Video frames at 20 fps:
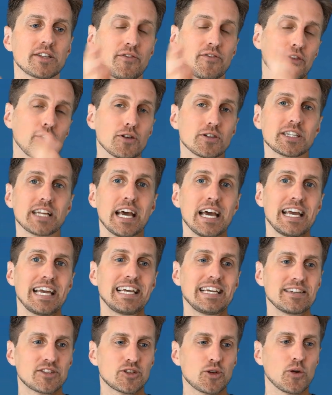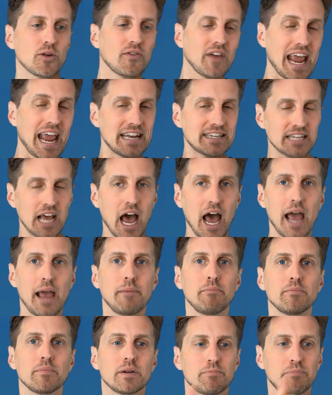The first is sort of a
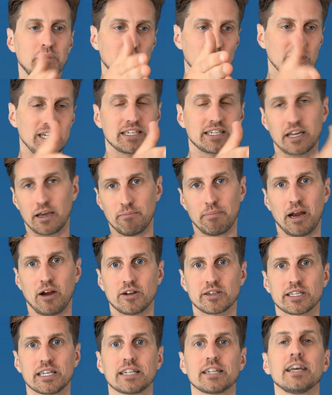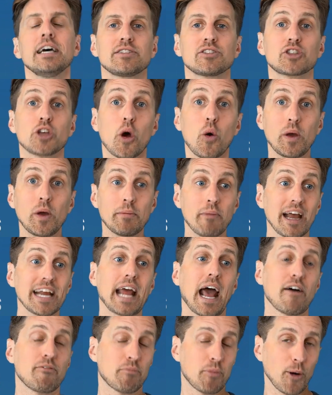time period comparison. And so we
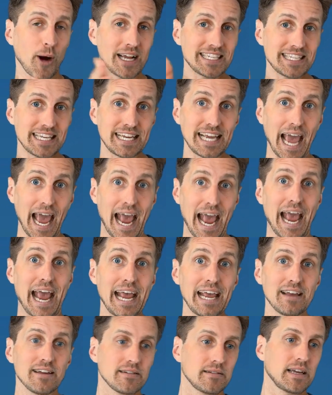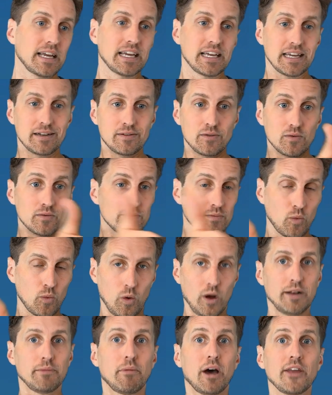might have pricing A in
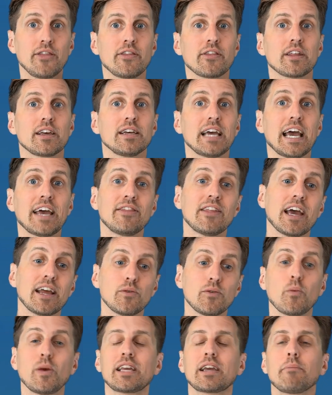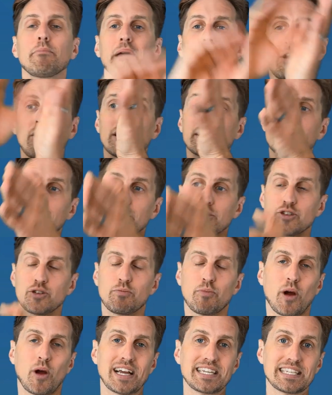1 month, and then we compare it
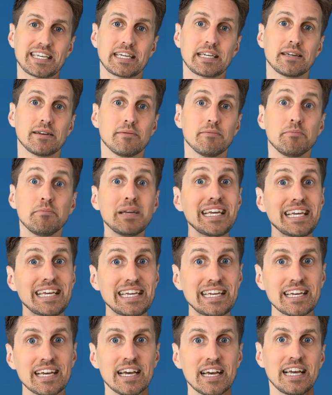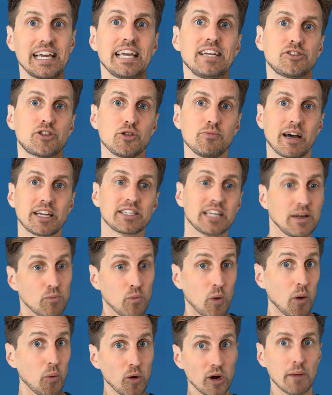to pricing B in 2 months.
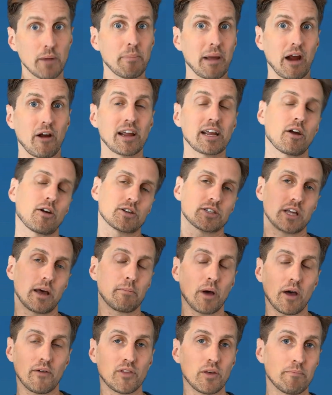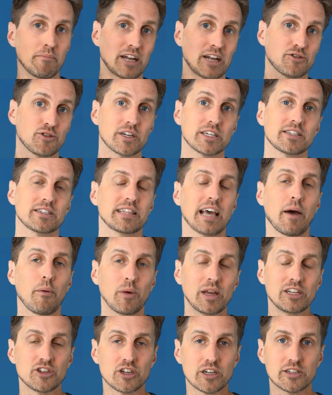And what we're comparing are some of the metrics
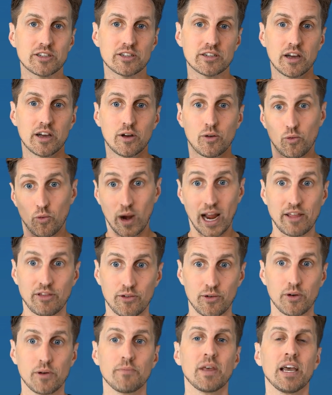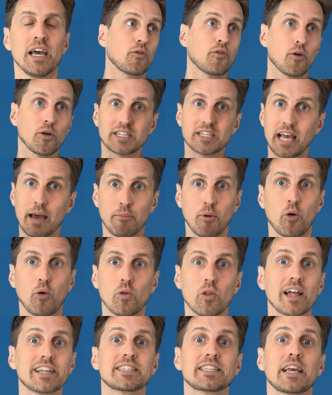that we just ran through. So for
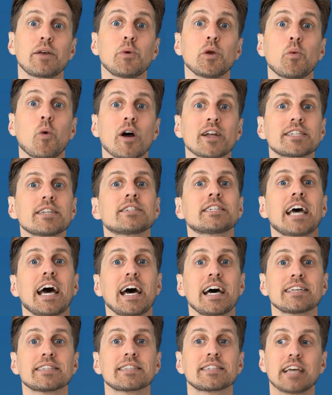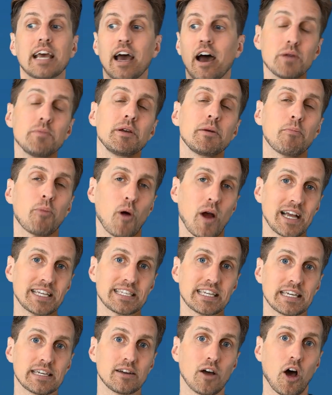example, let's say we want to test premium
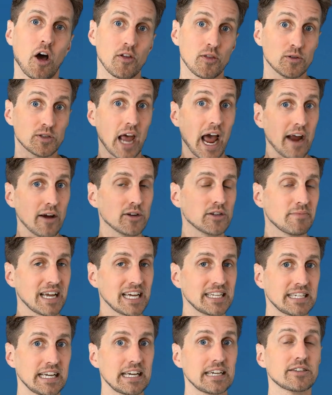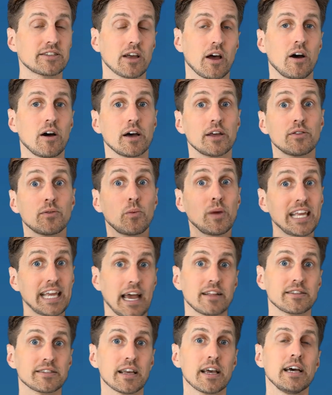pricing on those higher demand days on the
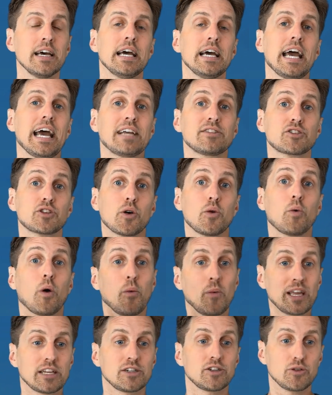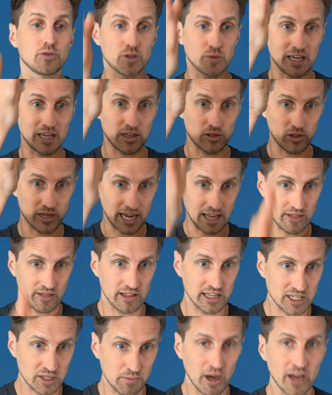weekends. And so what we can do is we can look at
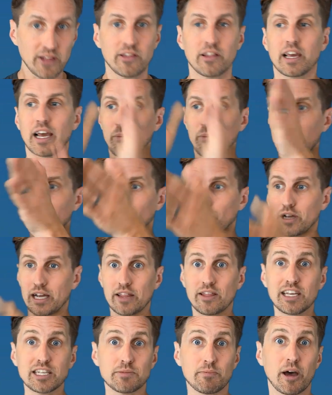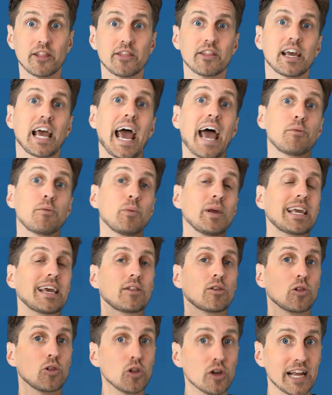this month and we can look at this month, and we
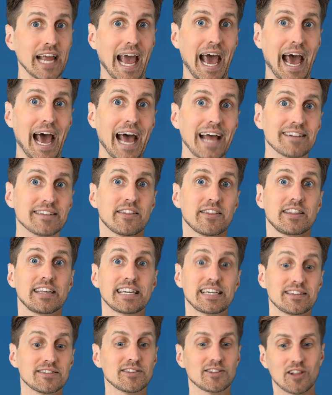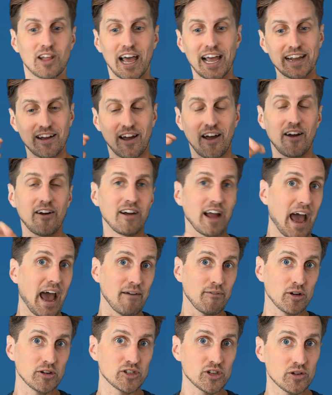can look at things like our
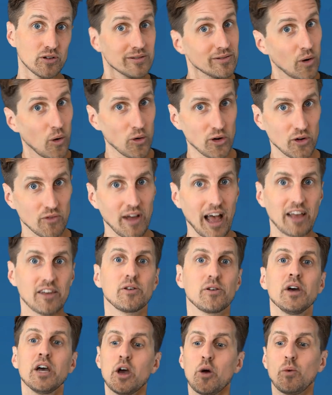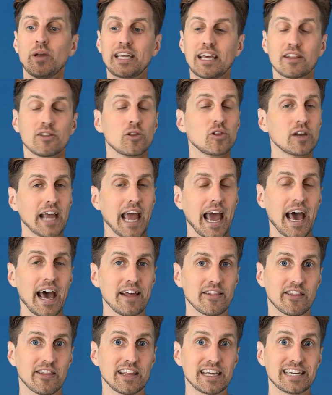average order value. We can look
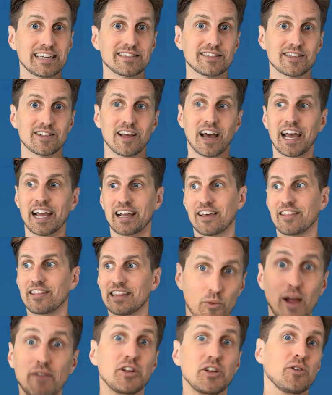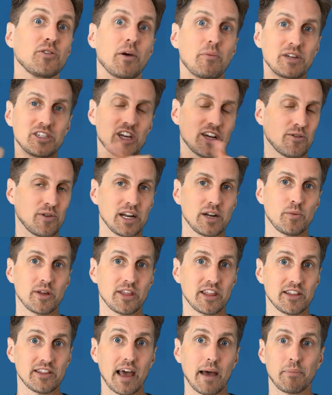at things like the revenue that we generated
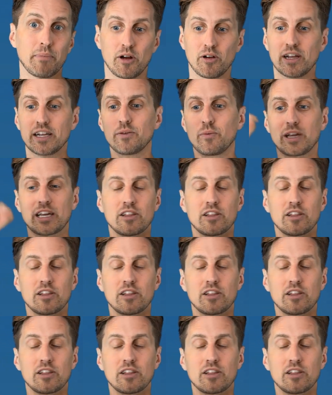within that period.